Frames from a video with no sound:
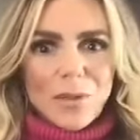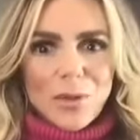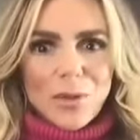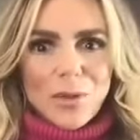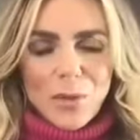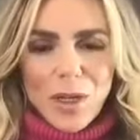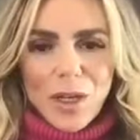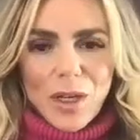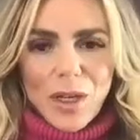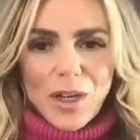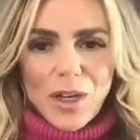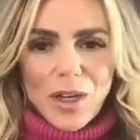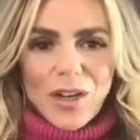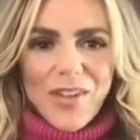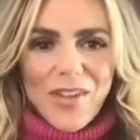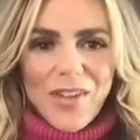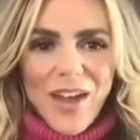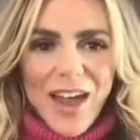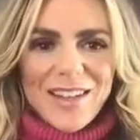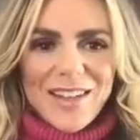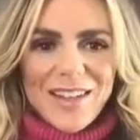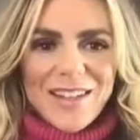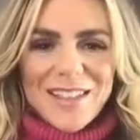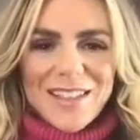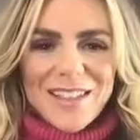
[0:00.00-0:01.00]
come to one of your
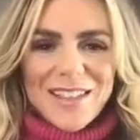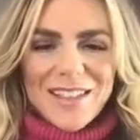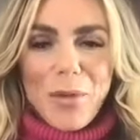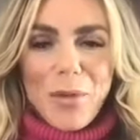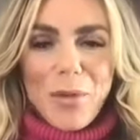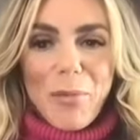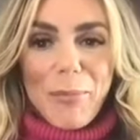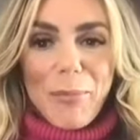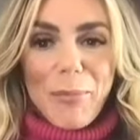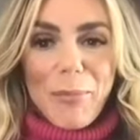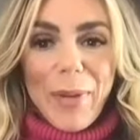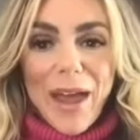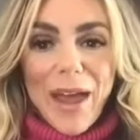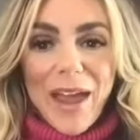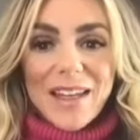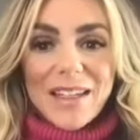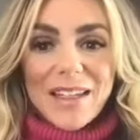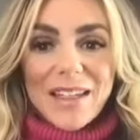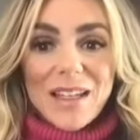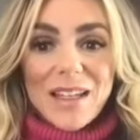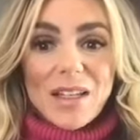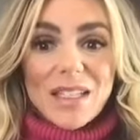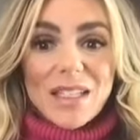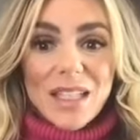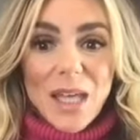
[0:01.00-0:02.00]
events,
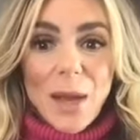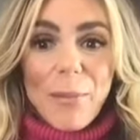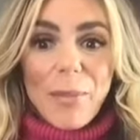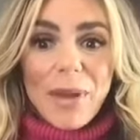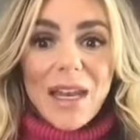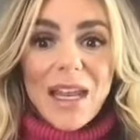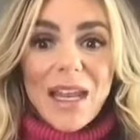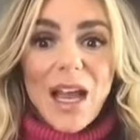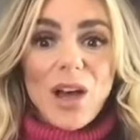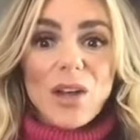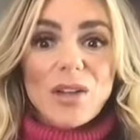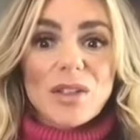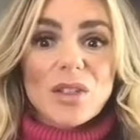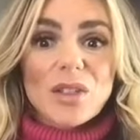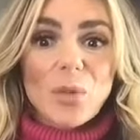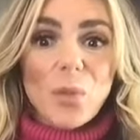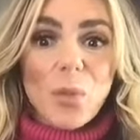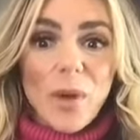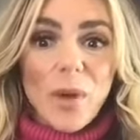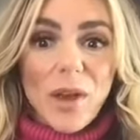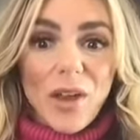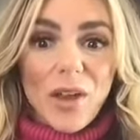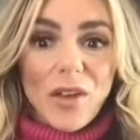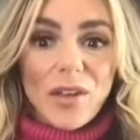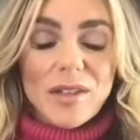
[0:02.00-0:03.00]
but somebody
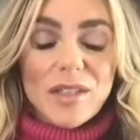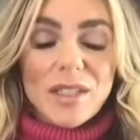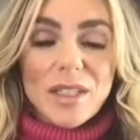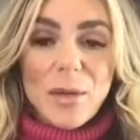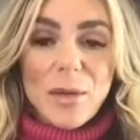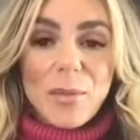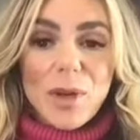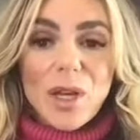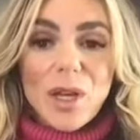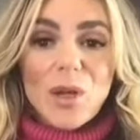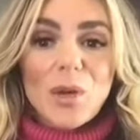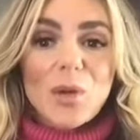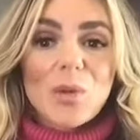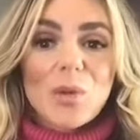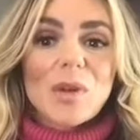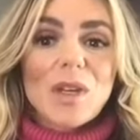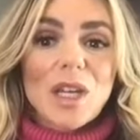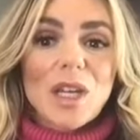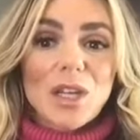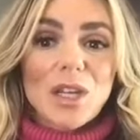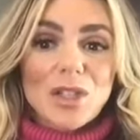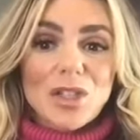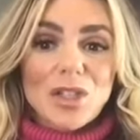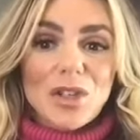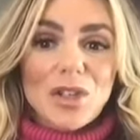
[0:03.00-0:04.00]
else will, somebody who
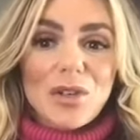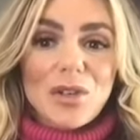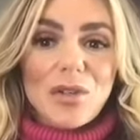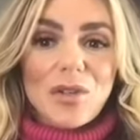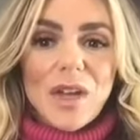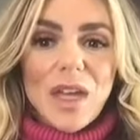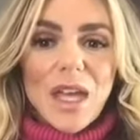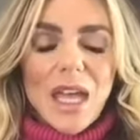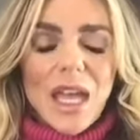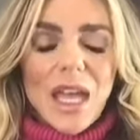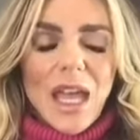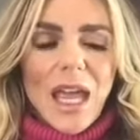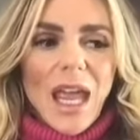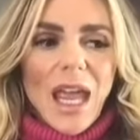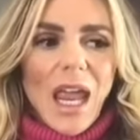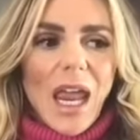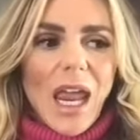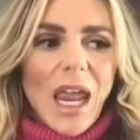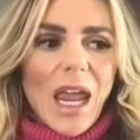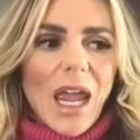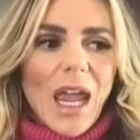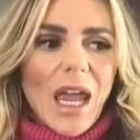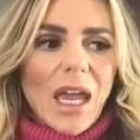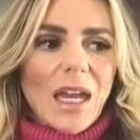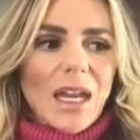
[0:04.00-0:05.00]
needs you.
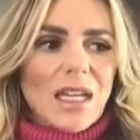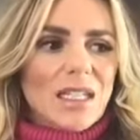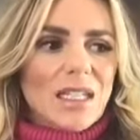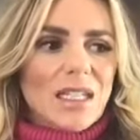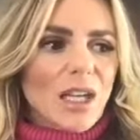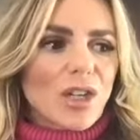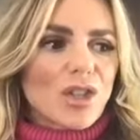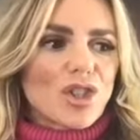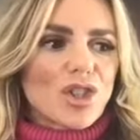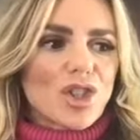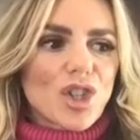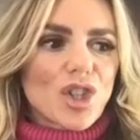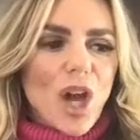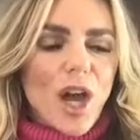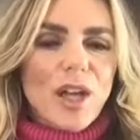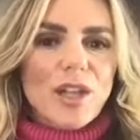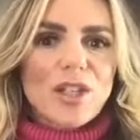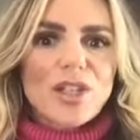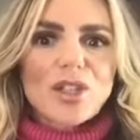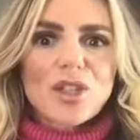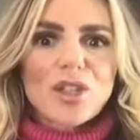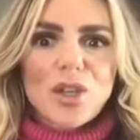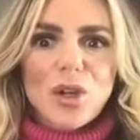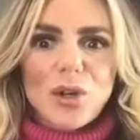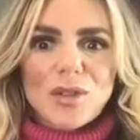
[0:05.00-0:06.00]
And he's like,
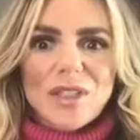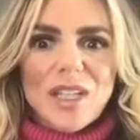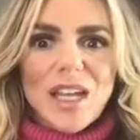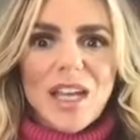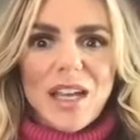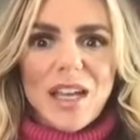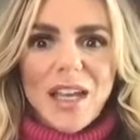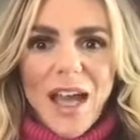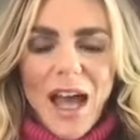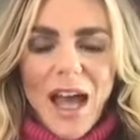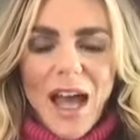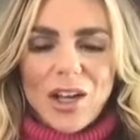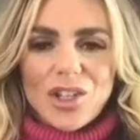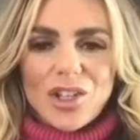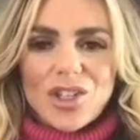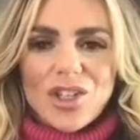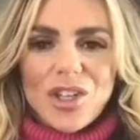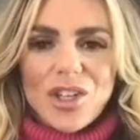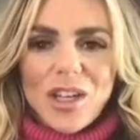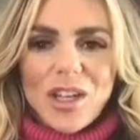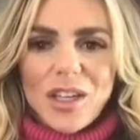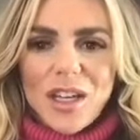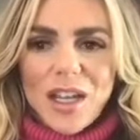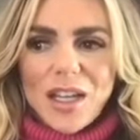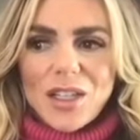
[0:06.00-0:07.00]
just go take
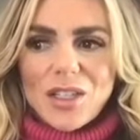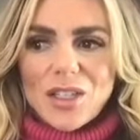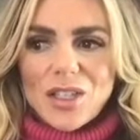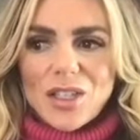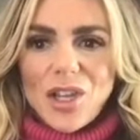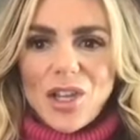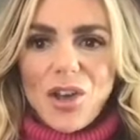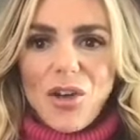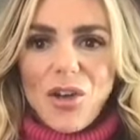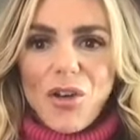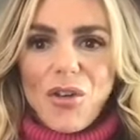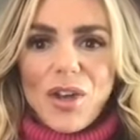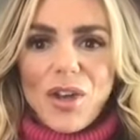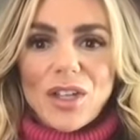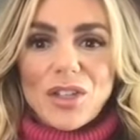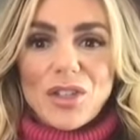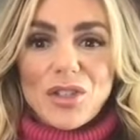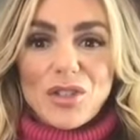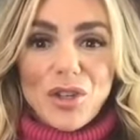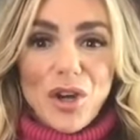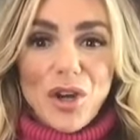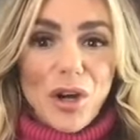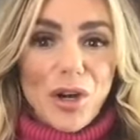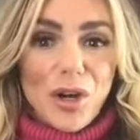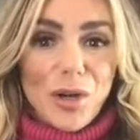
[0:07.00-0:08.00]
action. And so it
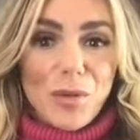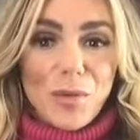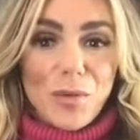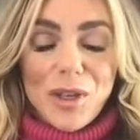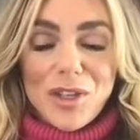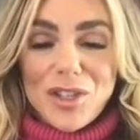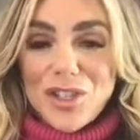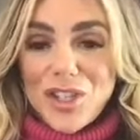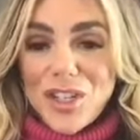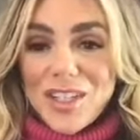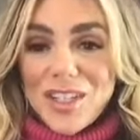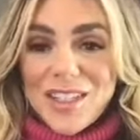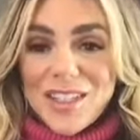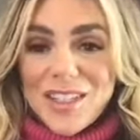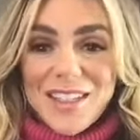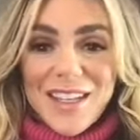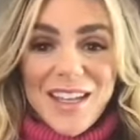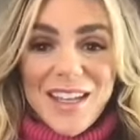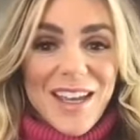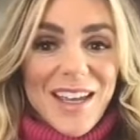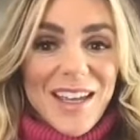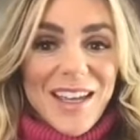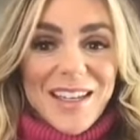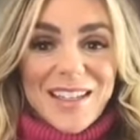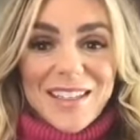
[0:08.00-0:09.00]
started with just
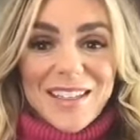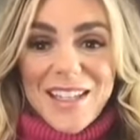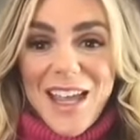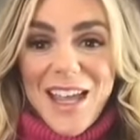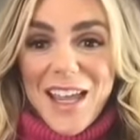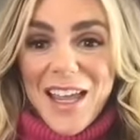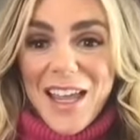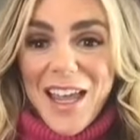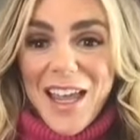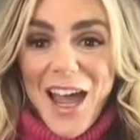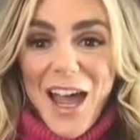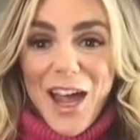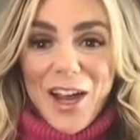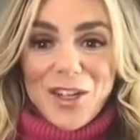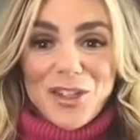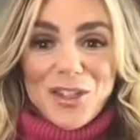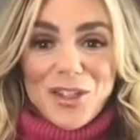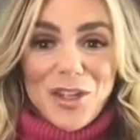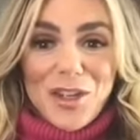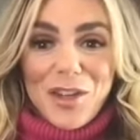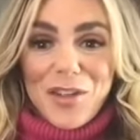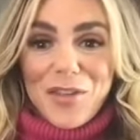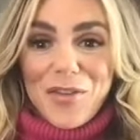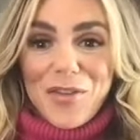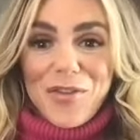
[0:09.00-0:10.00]
taking
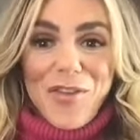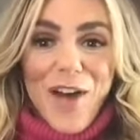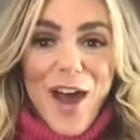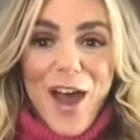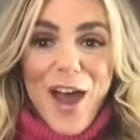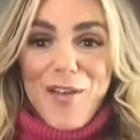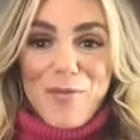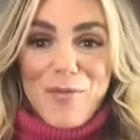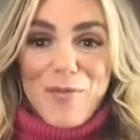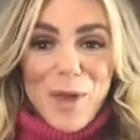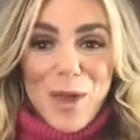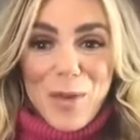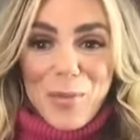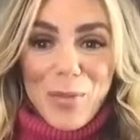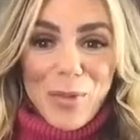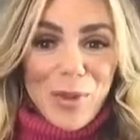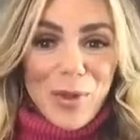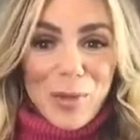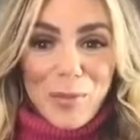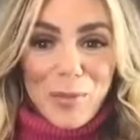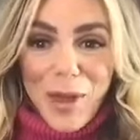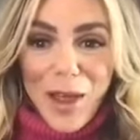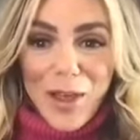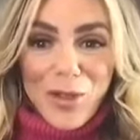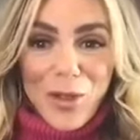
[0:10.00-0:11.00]
action of five
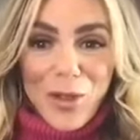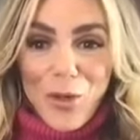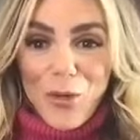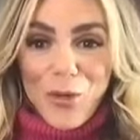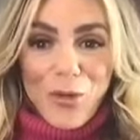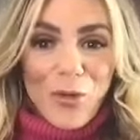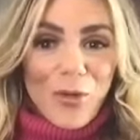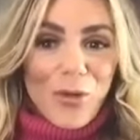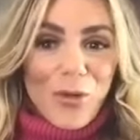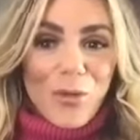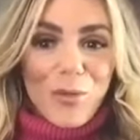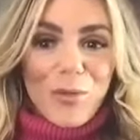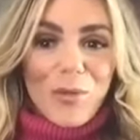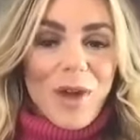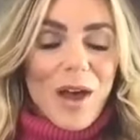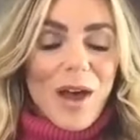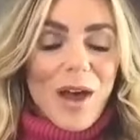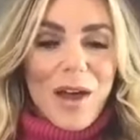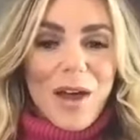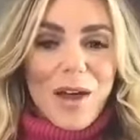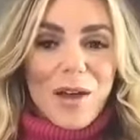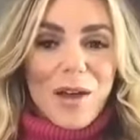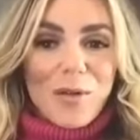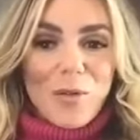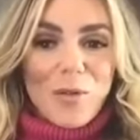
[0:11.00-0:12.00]
people in my local
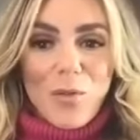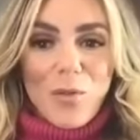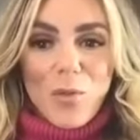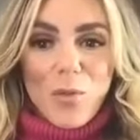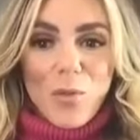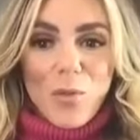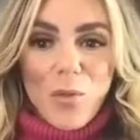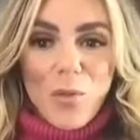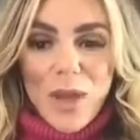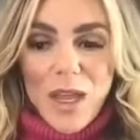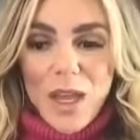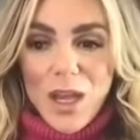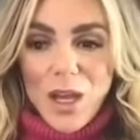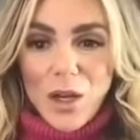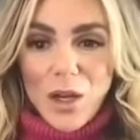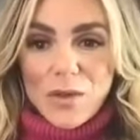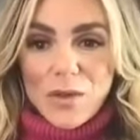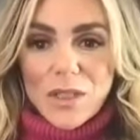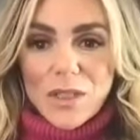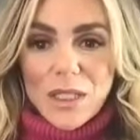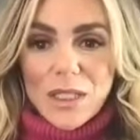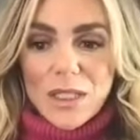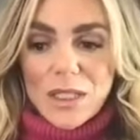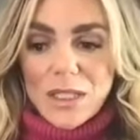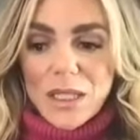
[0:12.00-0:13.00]
uh,
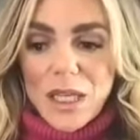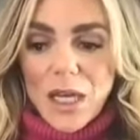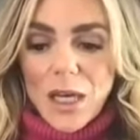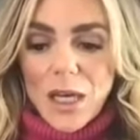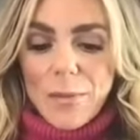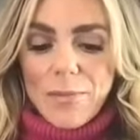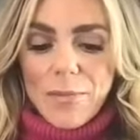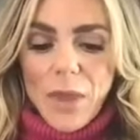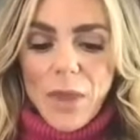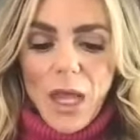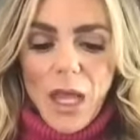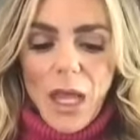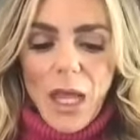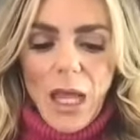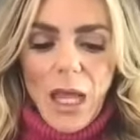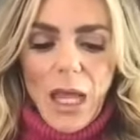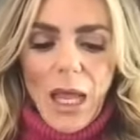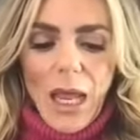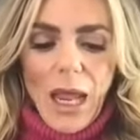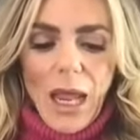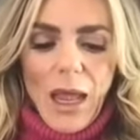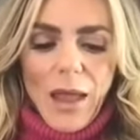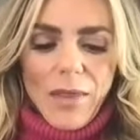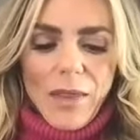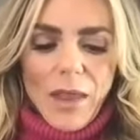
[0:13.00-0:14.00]
ecosystem.
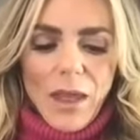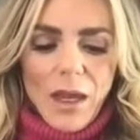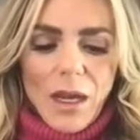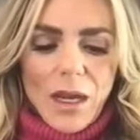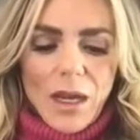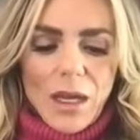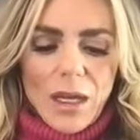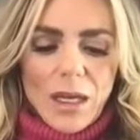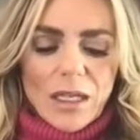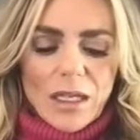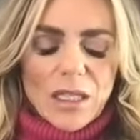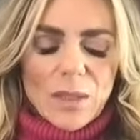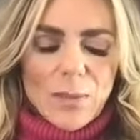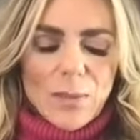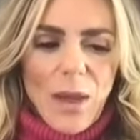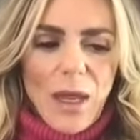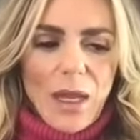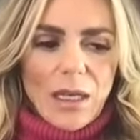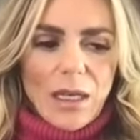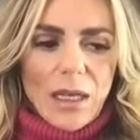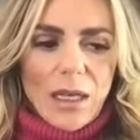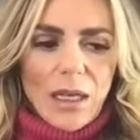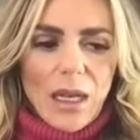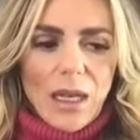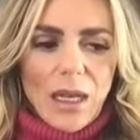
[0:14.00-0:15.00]
And then it
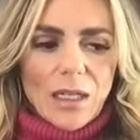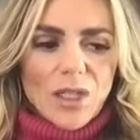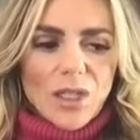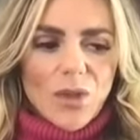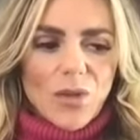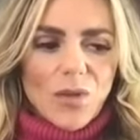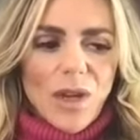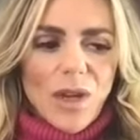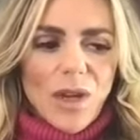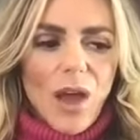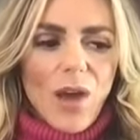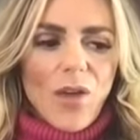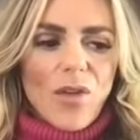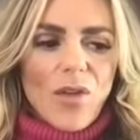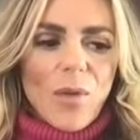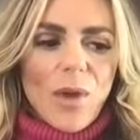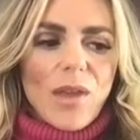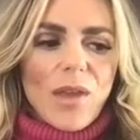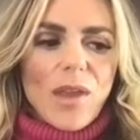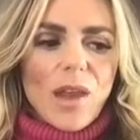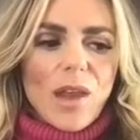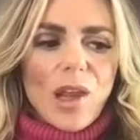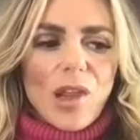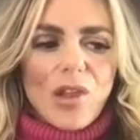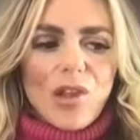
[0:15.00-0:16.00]
expanded. And so now the
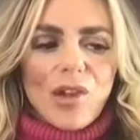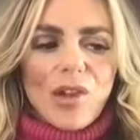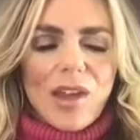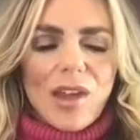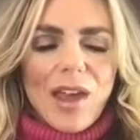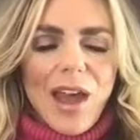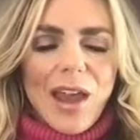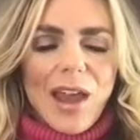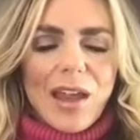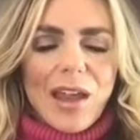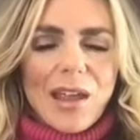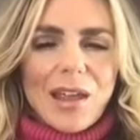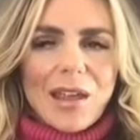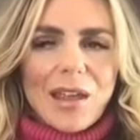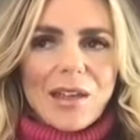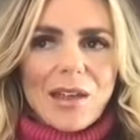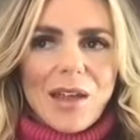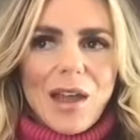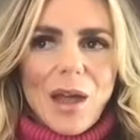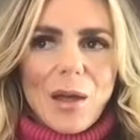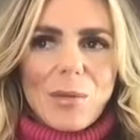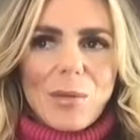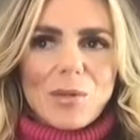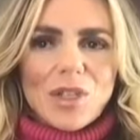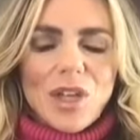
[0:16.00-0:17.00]
way that I look at it,
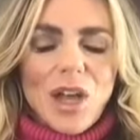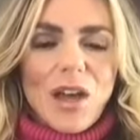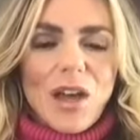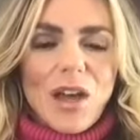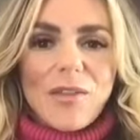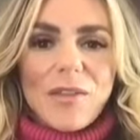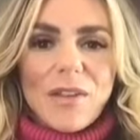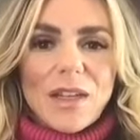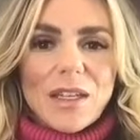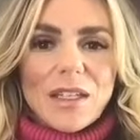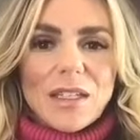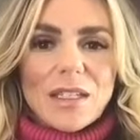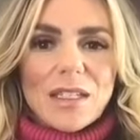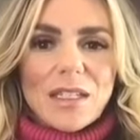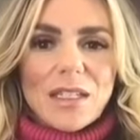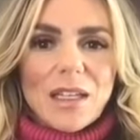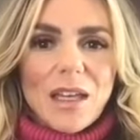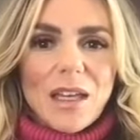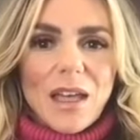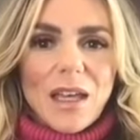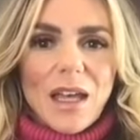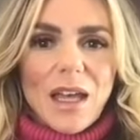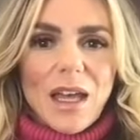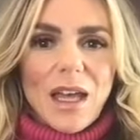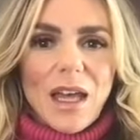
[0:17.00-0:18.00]
um, Jeff, is
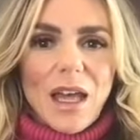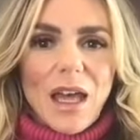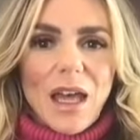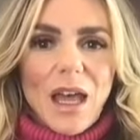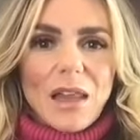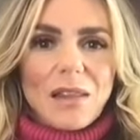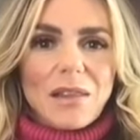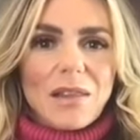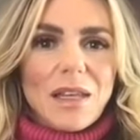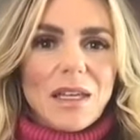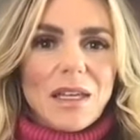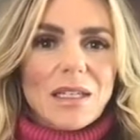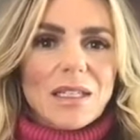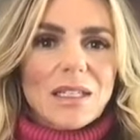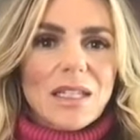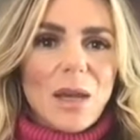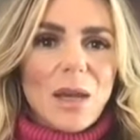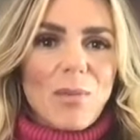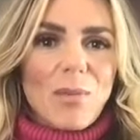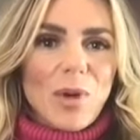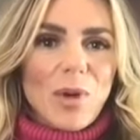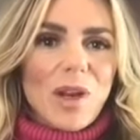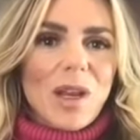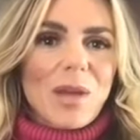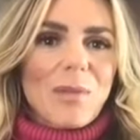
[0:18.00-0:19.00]
at least
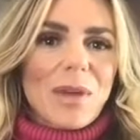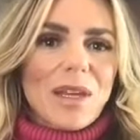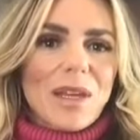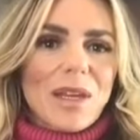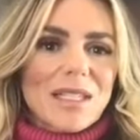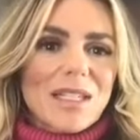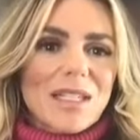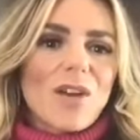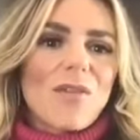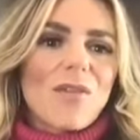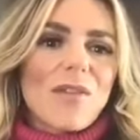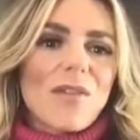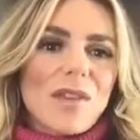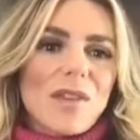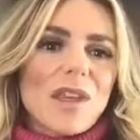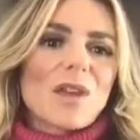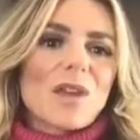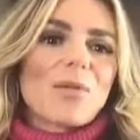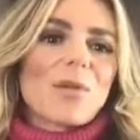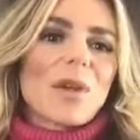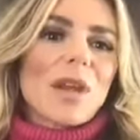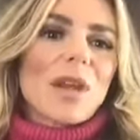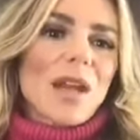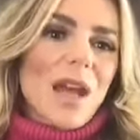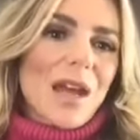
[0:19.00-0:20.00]
I'm putting myself in
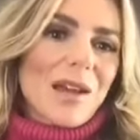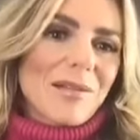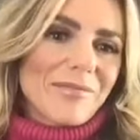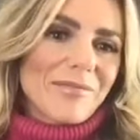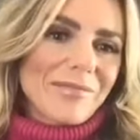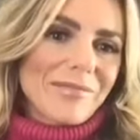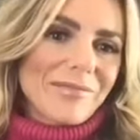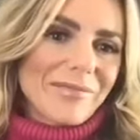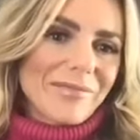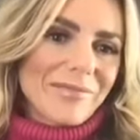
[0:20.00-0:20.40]
the arena.